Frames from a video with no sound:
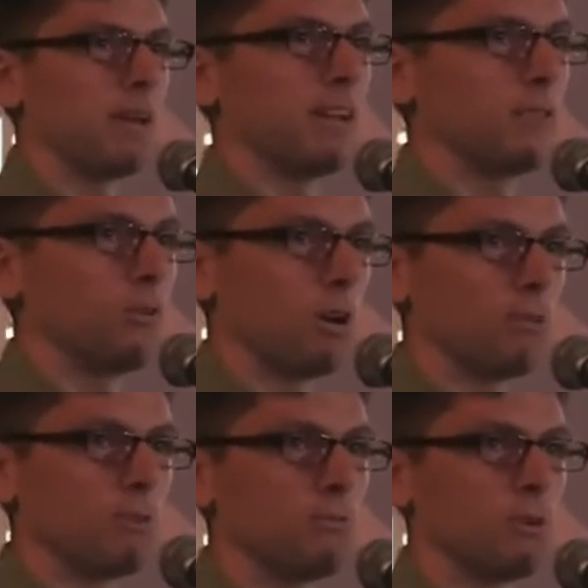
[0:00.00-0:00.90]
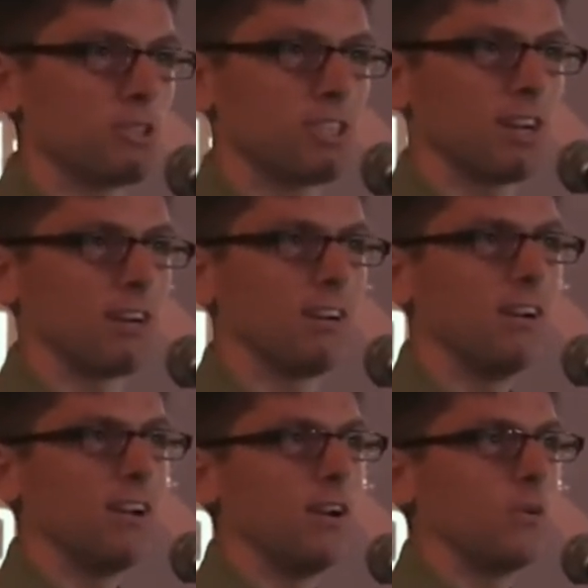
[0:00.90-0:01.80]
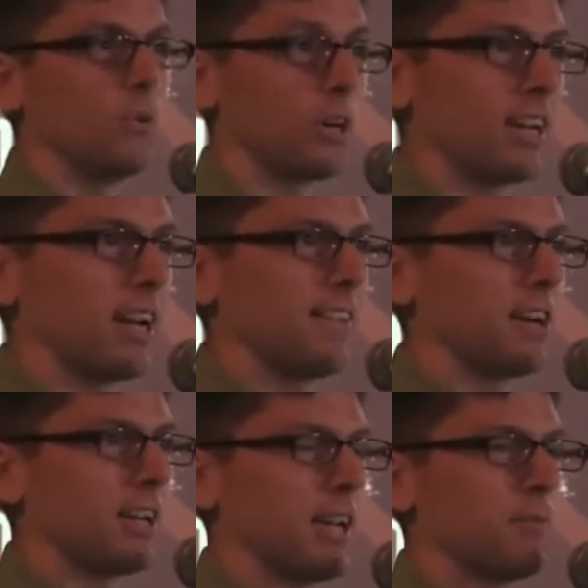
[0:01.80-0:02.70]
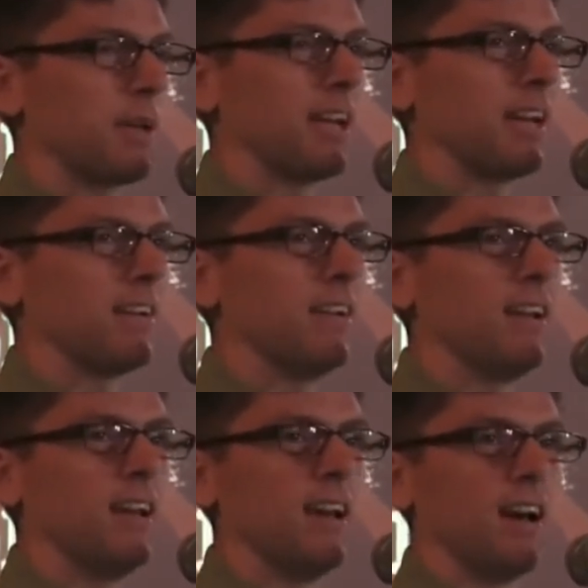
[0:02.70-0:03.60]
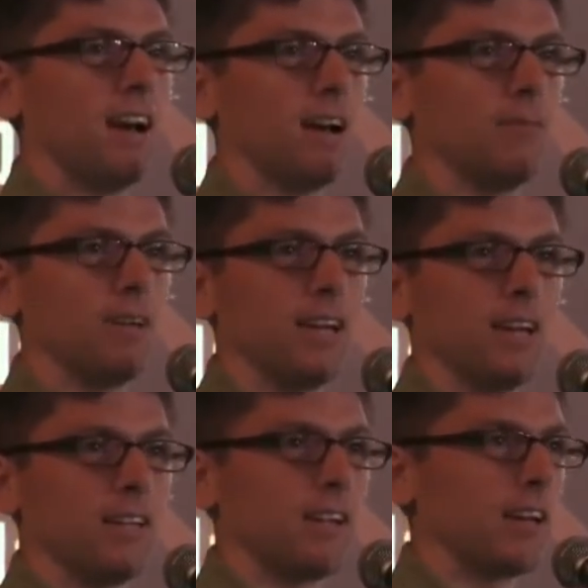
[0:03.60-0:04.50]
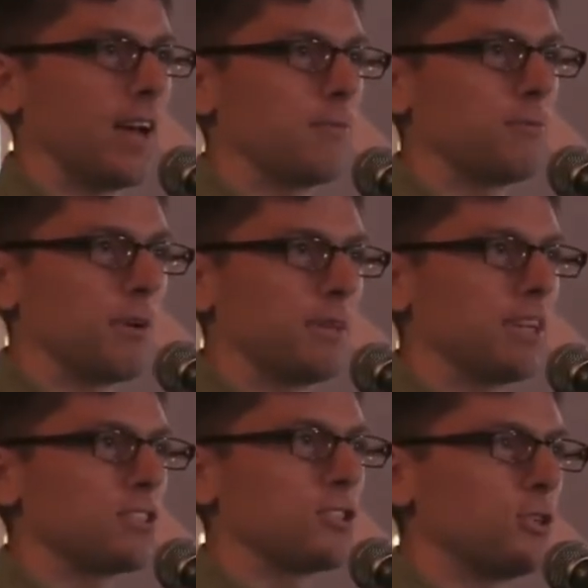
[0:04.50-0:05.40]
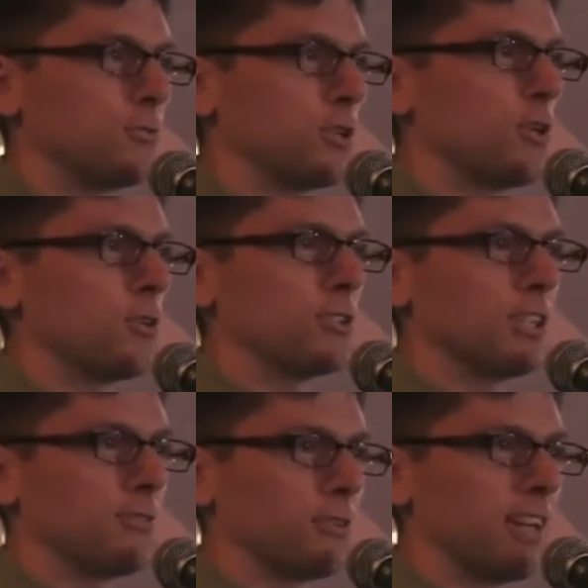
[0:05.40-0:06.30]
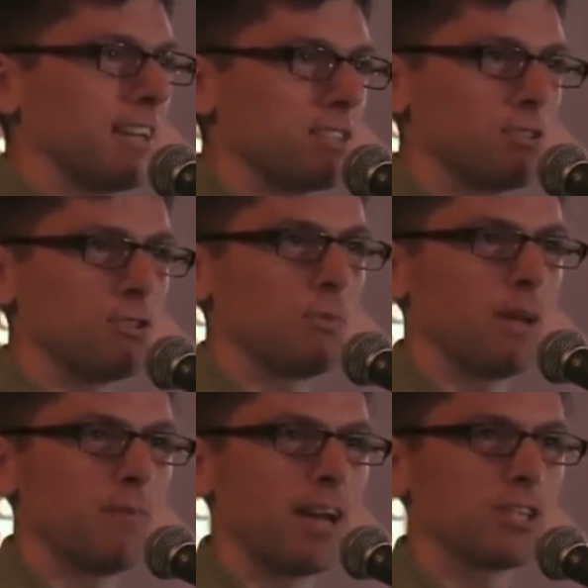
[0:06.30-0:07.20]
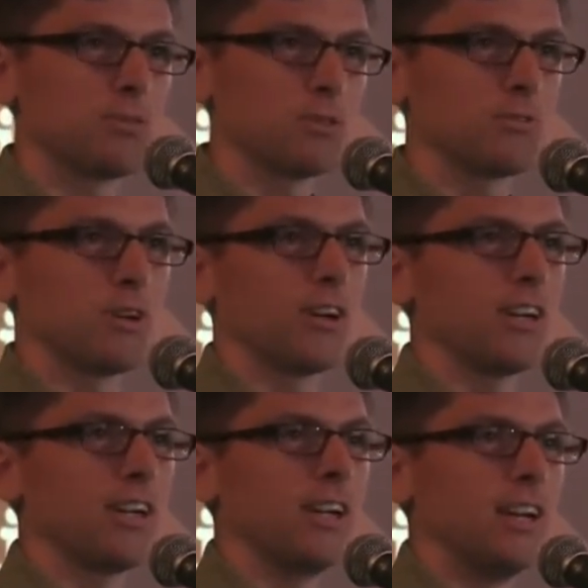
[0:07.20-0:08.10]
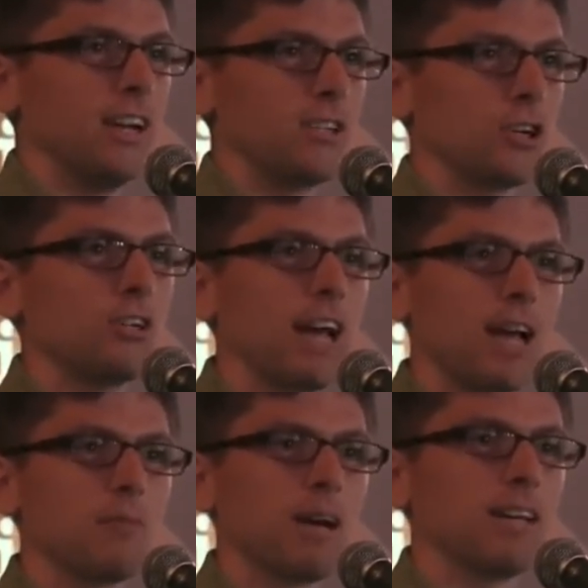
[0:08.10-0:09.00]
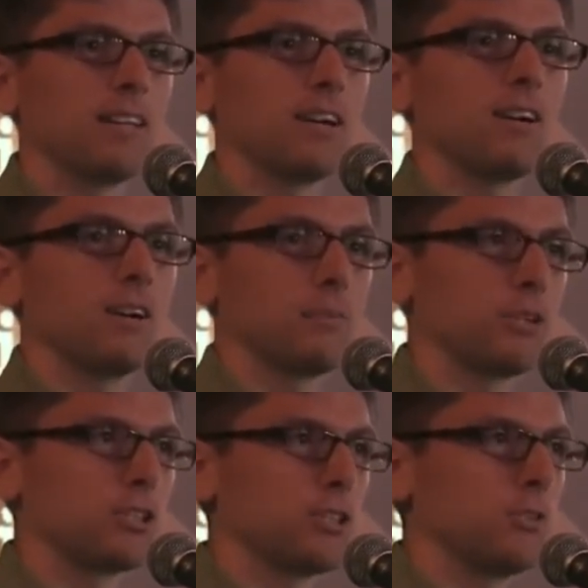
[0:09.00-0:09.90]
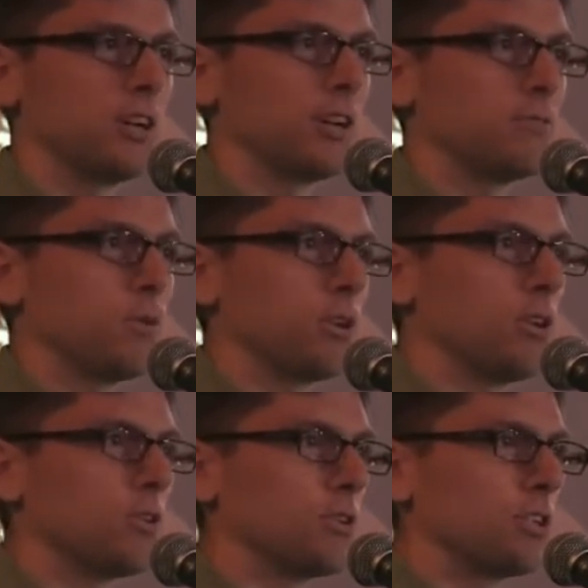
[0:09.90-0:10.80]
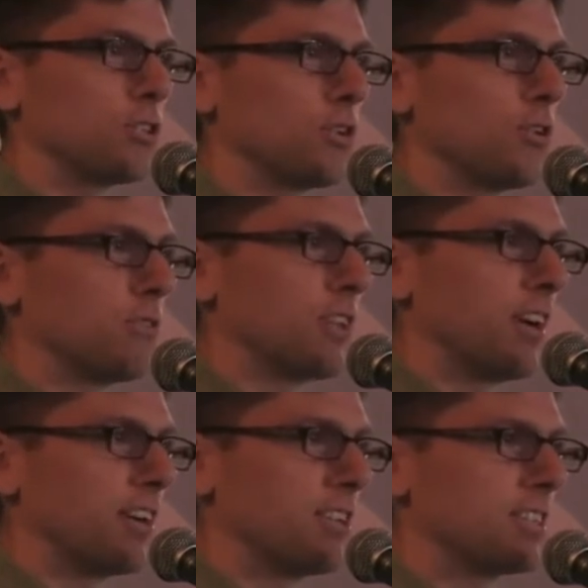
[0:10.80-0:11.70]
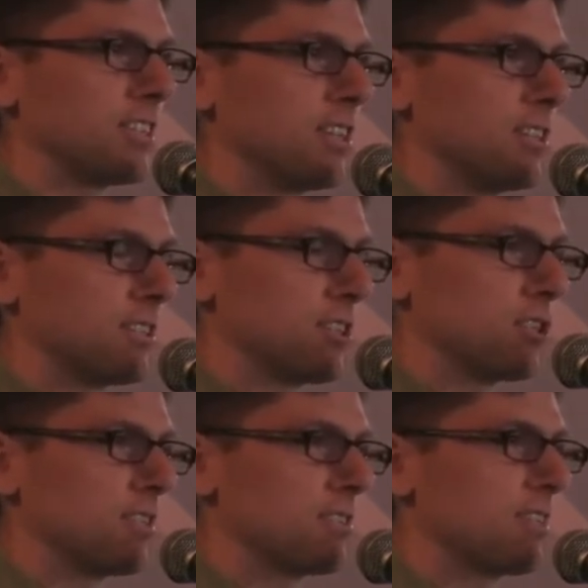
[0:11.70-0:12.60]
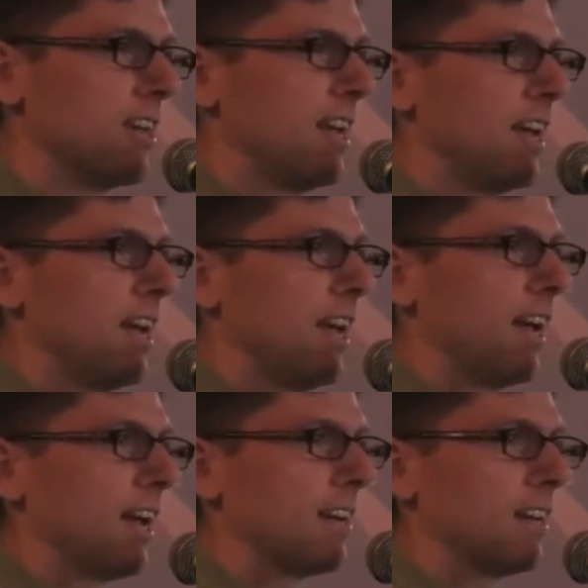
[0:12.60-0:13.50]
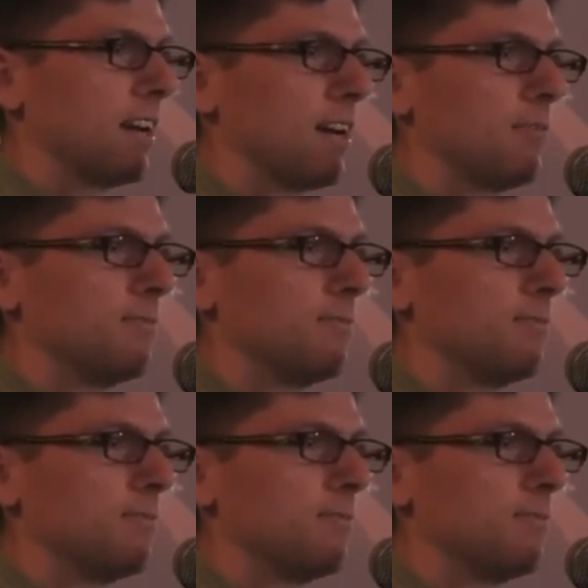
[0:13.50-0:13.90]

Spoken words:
with many of the wonderful folks there working on their campaign. I'm from the Institute for Local Self-Reliance, so as you may imagine, was very turned on by their pursuit of more local control over their energy decisions. And